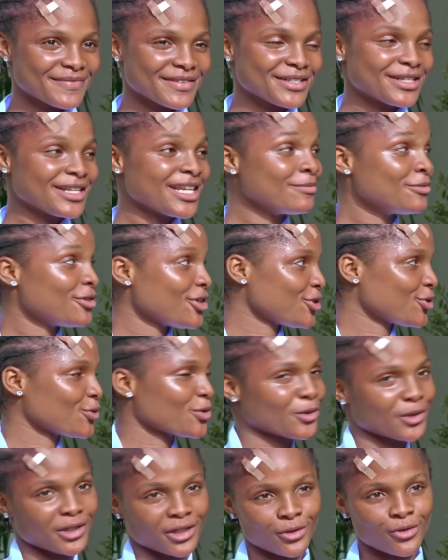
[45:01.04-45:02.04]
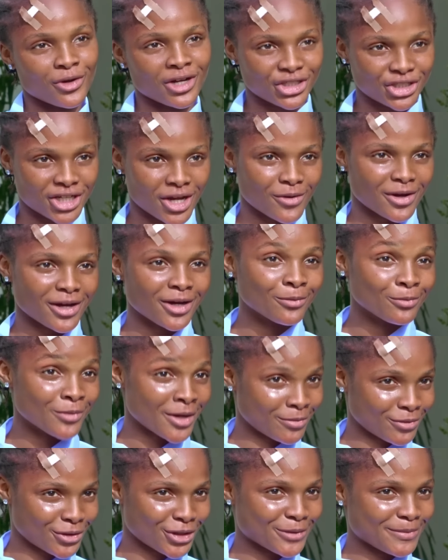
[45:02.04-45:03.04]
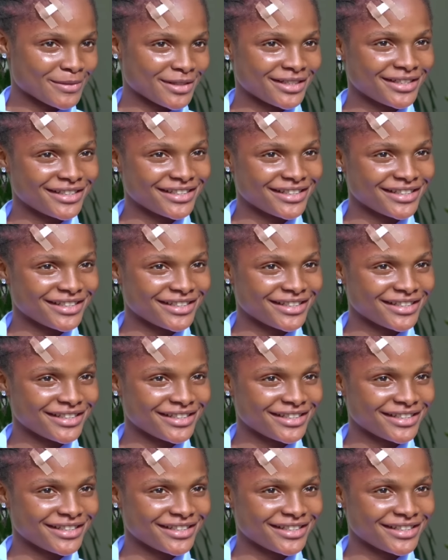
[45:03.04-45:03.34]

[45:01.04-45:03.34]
So let me just quickly go and shower. I'm coming.